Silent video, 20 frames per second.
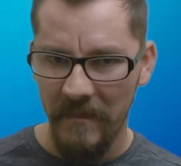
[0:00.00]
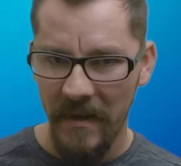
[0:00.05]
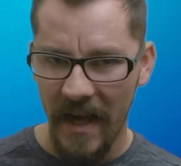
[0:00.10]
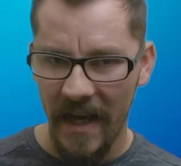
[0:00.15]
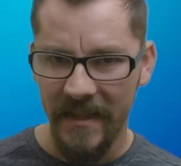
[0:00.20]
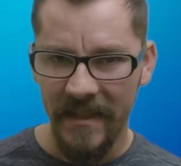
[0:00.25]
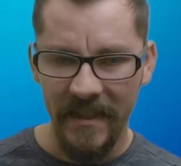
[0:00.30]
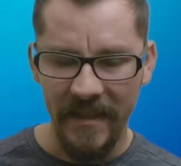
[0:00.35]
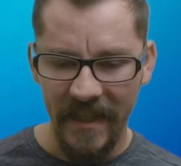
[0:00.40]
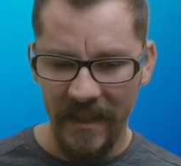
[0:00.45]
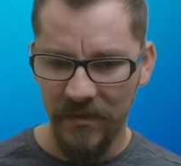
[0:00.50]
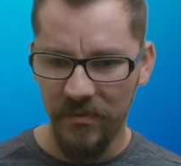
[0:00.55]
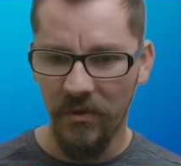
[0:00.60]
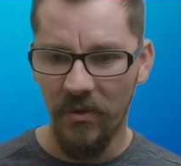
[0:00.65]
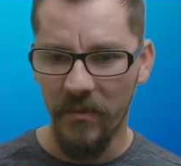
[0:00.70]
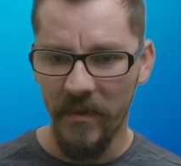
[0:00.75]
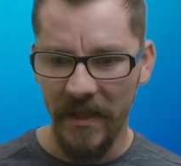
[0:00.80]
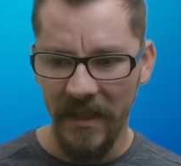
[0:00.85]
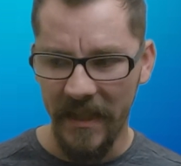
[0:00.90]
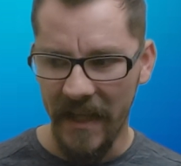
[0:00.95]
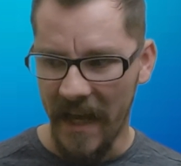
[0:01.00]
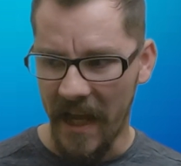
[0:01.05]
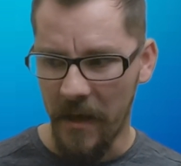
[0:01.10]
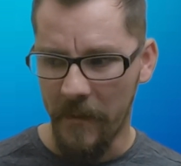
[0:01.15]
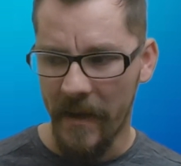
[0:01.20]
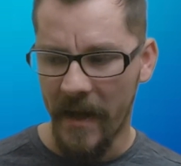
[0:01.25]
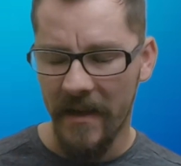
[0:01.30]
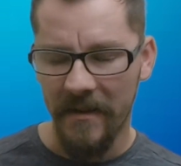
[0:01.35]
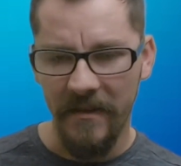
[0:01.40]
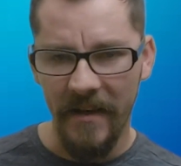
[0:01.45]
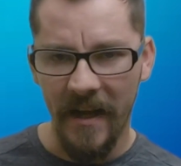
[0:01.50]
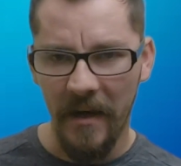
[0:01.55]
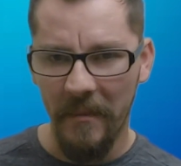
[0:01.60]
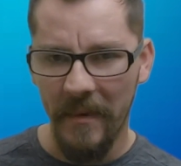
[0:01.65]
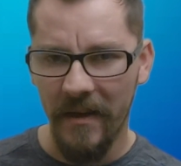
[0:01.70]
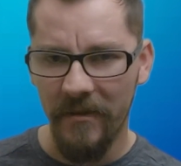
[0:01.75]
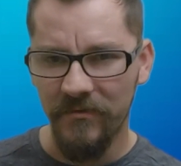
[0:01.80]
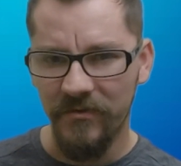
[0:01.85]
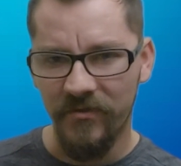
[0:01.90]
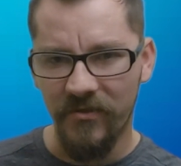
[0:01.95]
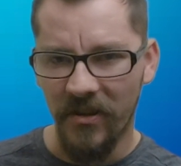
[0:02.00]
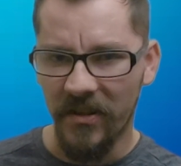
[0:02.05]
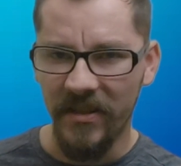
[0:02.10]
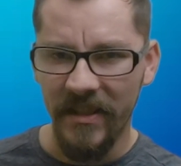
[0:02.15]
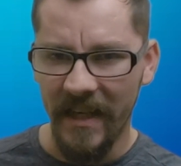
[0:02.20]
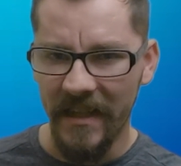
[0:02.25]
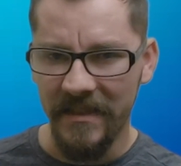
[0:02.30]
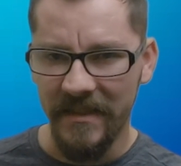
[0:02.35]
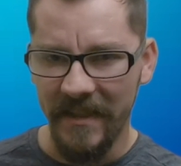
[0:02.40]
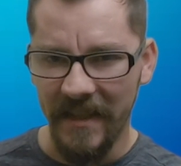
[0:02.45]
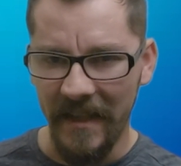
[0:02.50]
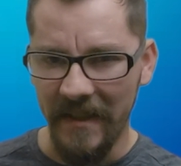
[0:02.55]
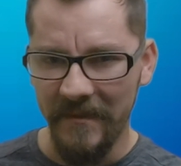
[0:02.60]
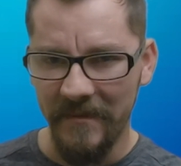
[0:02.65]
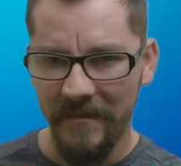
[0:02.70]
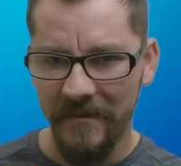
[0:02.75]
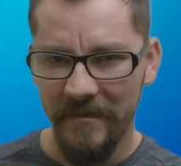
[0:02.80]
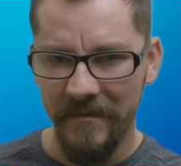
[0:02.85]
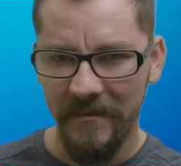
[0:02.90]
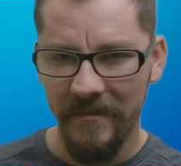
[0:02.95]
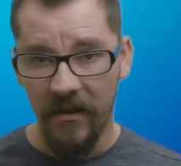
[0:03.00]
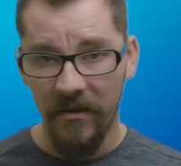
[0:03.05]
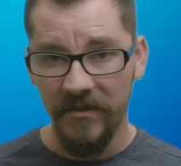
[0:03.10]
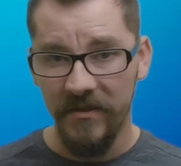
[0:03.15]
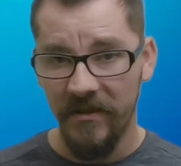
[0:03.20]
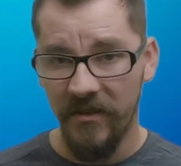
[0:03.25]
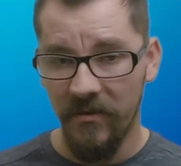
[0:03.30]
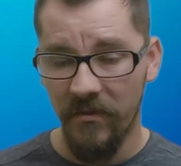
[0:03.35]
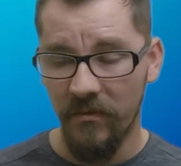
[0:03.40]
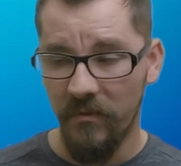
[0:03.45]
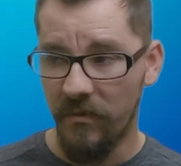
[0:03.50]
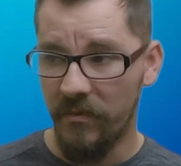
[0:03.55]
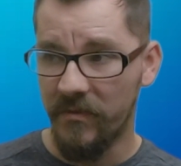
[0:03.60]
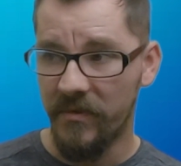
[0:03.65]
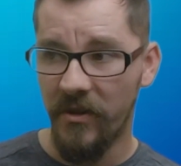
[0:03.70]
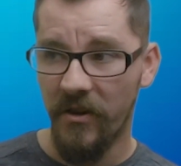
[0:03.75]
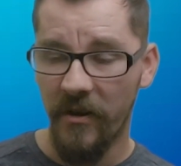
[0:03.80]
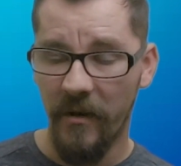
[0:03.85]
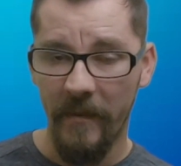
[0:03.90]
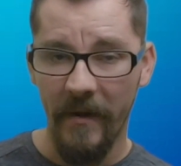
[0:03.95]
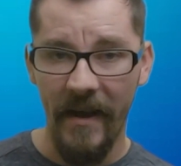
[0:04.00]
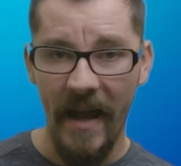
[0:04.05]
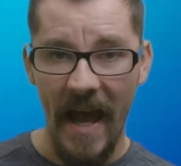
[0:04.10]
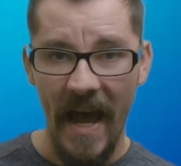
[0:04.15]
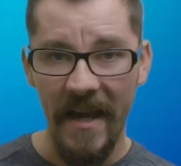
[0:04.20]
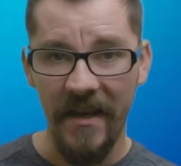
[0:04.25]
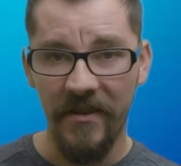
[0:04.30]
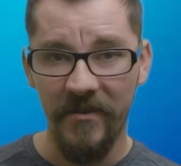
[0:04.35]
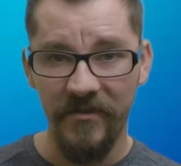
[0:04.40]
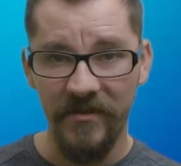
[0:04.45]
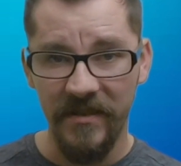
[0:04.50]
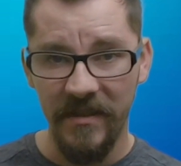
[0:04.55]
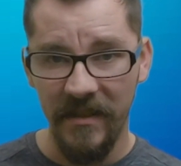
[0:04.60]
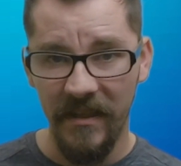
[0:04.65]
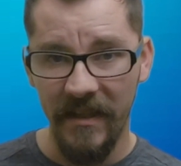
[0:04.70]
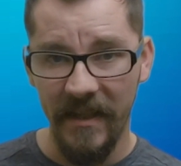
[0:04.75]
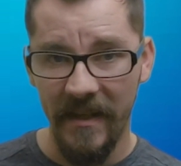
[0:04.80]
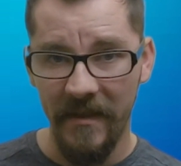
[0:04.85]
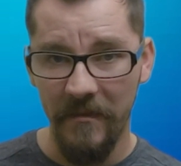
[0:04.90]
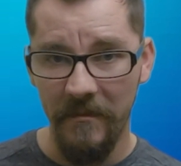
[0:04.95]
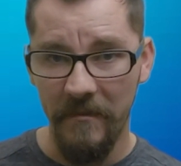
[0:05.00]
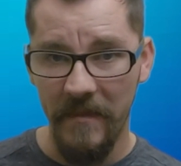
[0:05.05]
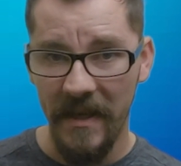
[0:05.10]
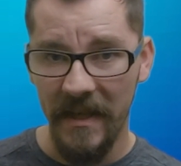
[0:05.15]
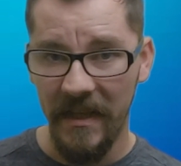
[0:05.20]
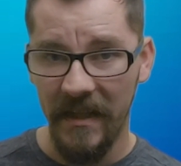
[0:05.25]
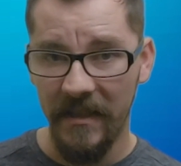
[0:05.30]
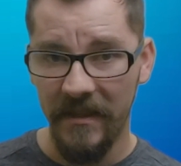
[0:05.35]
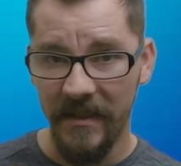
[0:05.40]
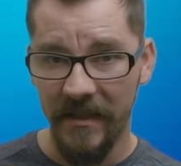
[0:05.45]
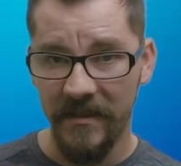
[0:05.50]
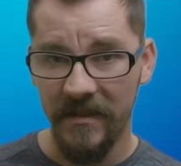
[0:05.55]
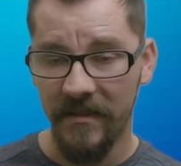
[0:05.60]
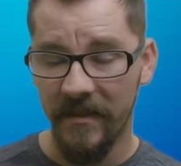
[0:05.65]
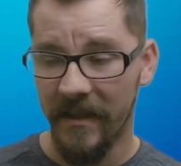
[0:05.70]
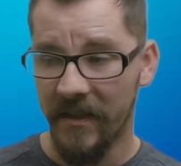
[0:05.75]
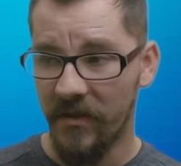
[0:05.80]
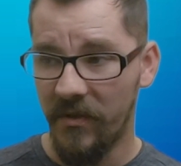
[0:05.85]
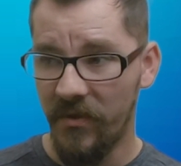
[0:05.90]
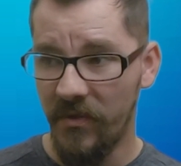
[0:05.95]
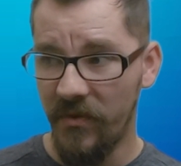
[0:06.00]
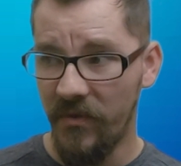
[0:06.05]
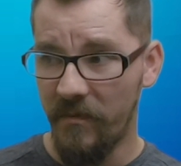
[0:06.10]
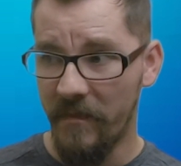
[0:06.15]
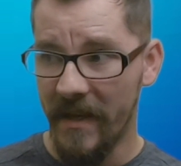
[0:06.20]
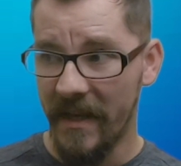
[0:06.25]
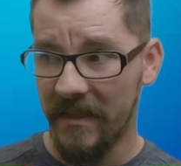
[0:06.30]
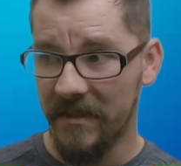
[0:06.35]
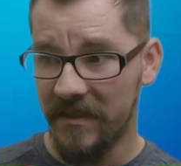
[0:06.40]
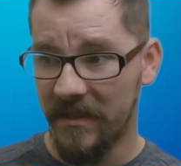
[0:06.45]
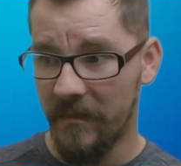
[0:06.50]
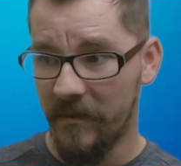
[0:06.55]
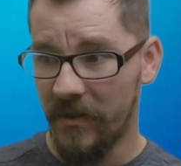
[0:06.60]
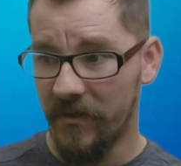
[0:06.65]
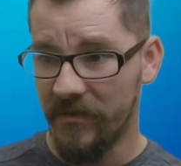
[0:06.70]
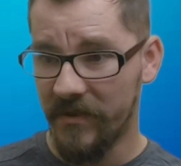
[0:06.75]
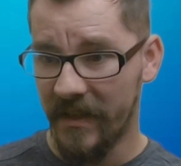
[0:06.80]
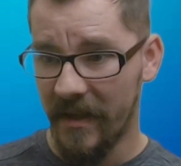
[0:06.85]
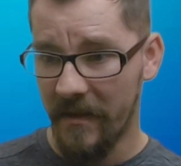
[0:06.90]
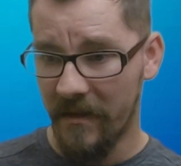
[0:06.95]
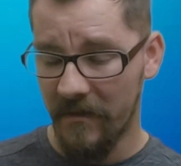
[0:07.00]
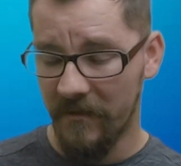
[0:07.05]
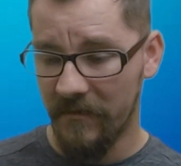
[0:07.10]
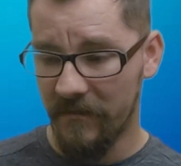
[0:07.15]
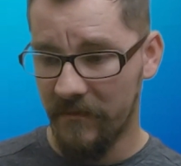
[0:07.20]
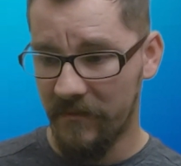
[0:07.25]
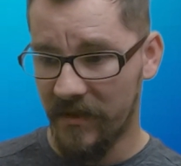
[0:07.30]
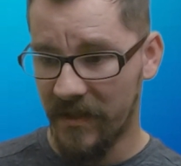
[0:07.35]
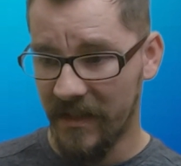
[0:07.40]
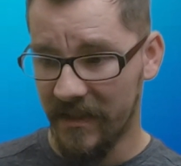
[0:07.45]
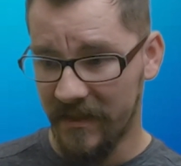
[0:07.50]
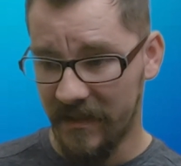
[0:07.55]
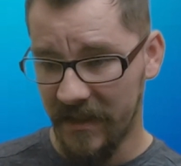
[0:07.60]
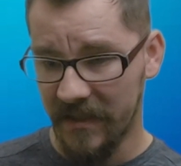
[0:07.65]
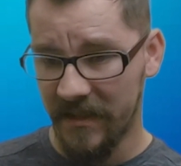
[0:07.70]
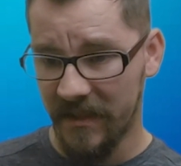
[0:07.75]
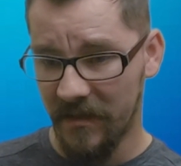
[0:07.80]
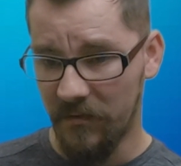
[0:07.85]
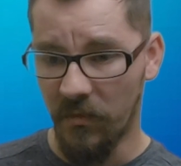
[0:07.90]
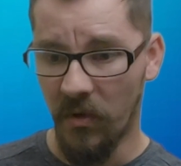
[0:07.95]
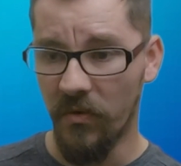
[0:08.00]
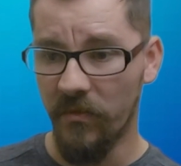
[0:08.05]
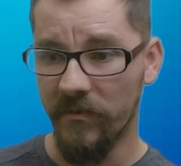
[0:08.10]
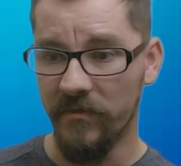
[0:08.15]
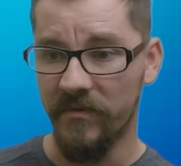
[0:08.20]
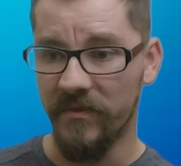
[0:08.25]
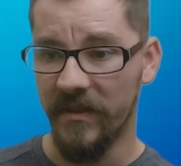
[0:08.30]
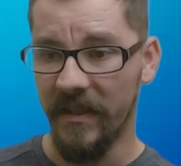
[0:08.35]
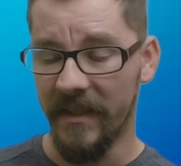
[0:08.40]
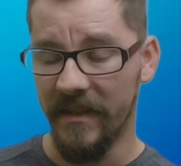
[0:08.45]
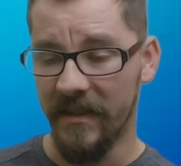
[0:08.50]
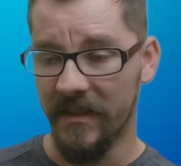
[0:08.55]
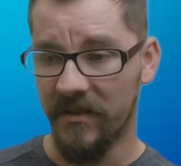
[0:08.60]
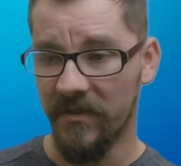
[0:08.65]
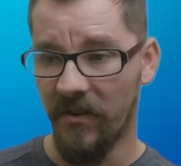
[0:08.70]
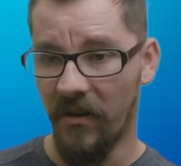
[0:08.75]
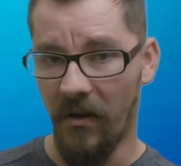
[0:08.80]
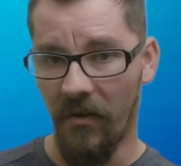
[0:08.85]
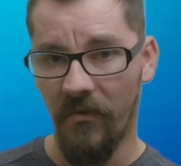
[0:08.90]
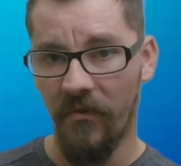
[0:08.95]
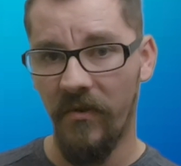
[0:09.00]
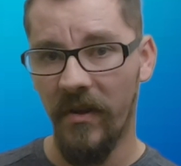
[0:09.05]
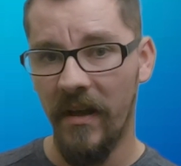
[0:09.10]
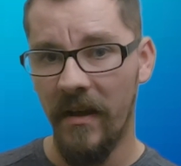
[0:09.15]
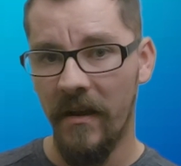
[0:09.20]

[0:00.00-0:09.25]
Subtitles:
I think that's where we need to aim at, not about drug testing. And also, when I'm talking about accuracy and making discs, like, who makes the most consistent molds in disc golf?